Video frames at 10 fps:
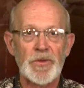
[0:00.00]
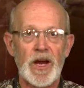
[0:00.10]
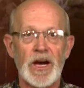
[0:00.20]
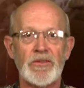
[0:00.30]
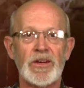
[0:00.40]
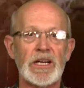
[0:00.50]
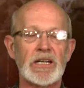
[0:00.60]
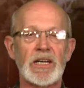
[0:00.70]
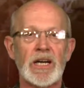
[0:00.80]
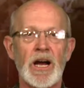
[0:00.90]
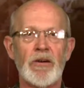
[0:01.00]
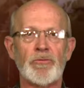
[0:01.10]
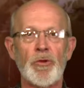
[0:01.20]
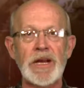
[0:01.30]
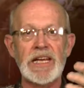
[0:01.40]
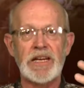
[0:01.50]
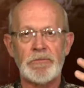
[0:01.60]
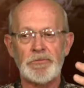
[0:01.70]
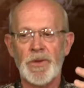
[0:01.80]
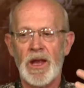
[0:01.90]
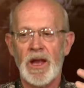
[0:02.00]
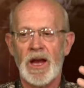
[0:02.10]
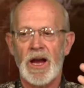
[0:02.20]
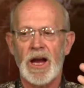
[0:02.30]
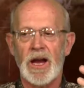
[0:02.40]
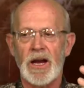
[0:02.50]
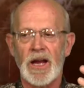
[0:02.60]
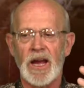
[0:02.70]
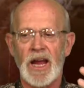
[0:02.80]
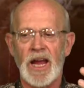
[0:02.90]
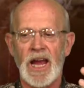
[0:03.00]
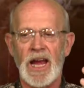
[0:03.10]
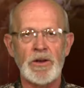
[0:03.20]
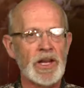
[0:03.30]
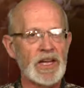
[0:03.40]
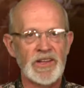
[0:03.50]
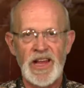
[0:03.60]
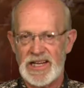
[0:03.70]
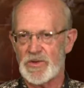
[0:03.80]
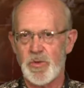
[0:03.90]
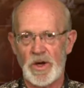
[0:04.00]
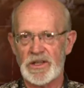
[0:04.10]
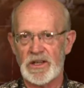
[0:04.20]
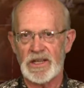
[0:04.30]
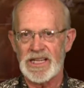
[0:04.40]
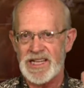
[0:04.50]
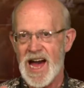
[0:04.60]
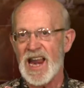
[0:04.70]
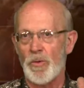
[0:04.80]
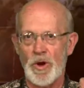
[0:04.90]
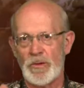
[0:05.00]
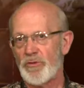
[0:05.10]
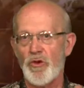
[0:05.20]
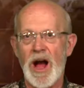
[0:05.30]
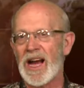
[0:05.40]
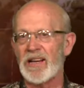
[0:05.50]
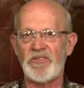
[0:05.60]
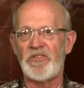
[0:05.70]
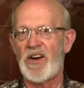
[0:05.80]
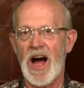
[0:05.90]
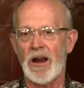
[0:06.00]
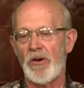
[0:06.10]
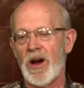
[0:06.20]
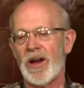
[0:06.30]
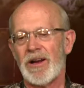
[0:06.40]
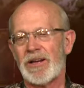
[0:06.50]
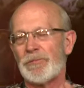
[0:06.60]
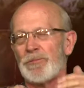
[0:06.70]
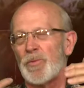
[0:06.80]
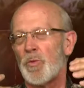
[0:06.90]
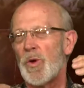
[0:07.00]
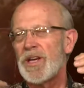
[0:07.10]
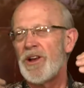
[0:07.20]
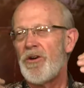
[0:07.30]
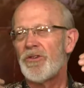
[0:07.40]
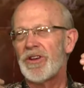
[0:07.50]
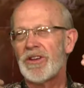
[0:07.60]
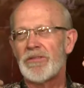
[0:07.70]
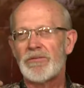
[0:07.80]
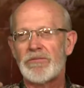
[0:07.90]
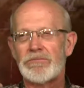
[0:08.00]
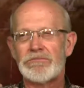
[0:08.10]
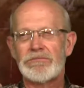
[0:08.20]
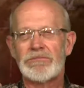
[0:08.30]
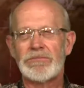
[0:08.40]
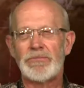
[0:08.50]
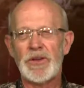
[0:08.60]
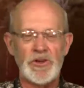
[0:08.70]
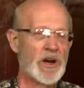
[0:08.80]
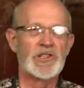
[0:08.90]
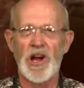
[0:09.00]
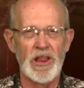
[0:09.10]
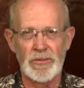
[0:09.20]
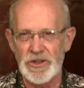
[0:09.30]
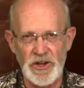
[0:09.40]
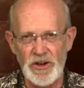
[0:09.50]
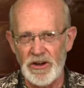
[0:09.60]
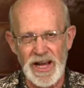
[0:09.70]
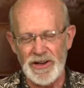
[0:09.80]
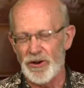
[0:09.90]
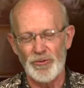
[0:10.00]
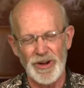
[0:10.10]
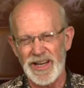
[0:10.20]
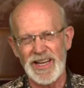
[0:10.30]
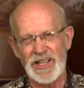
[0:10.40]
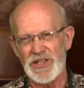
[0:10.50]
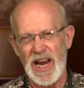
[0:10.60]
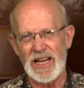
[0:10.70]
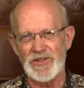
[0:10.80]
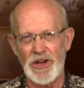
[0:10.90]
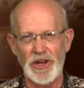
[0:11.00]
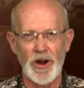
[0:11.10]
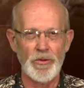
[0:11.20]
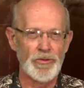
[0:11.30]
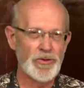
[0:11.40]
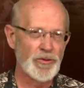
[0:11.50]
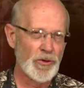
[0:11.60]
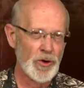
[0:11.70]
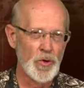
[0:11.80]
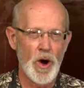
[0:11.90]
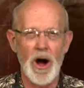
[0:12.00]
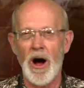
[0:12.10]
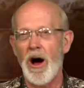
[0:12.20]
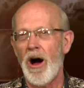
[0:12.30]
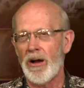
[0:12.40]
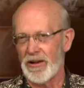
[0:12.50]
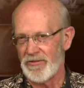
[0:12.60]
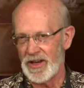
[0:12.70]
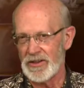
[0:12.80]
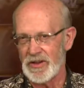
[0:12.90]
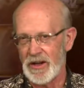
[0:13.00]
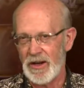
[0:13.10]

of uh, of reading, uh, and that's what that's kind of what I'm trying to follow. We don't because of all the material. I don't really get a chance to go through all of it,